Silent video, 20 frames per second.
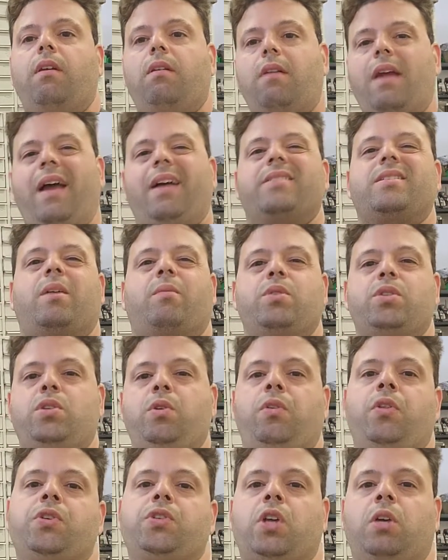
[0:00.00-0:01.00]
as I was
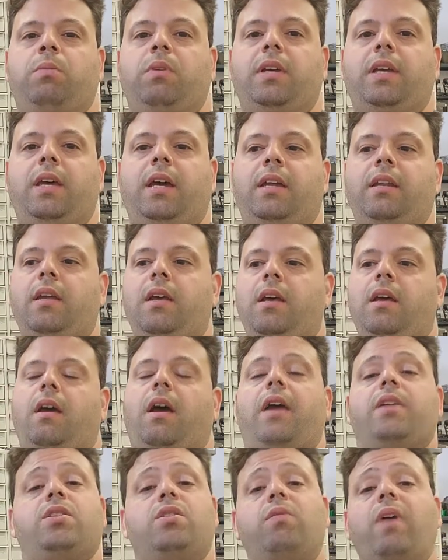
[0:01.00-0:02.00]
doing the turbo kit.
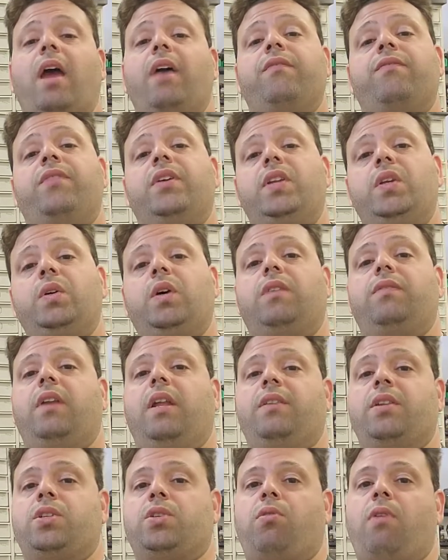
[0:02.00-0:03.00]
I do have video of it
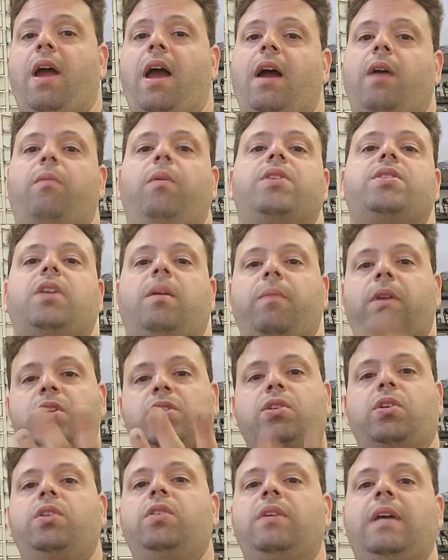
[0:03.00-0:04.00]
at the track, which I'm going to
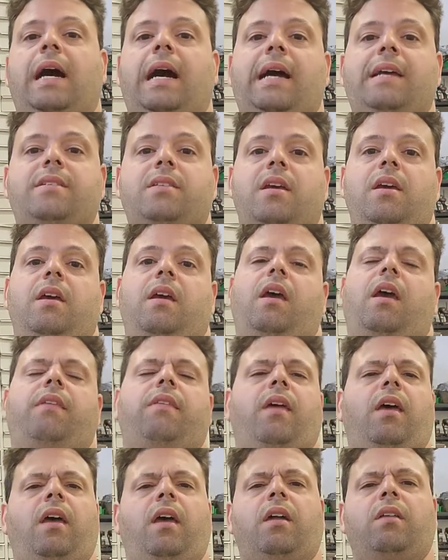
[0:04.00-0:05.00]
show you guys, and
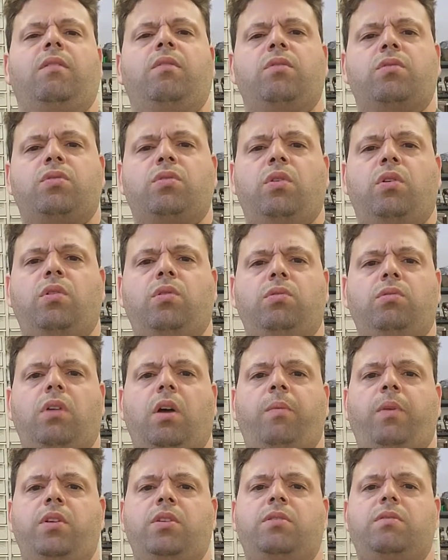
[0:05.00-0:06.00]
then so
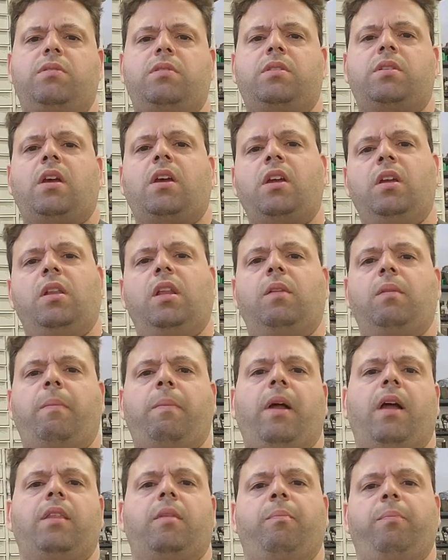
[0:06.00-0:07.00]
I'm going to tell you a little bit
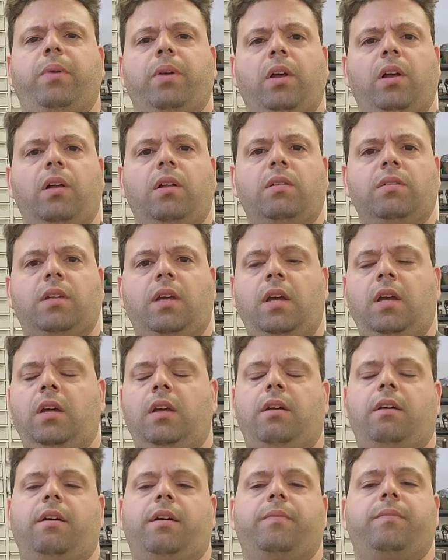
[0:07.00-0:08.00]
about the build.
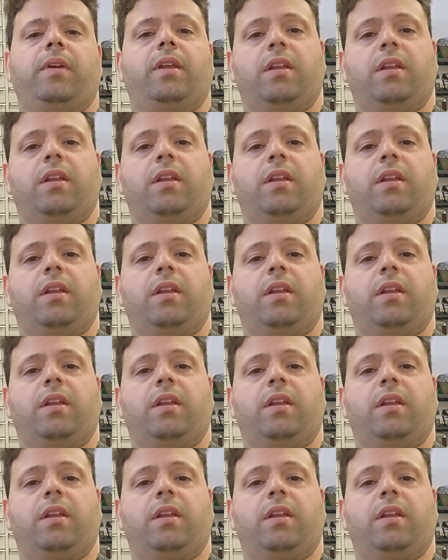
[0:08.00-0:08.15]
It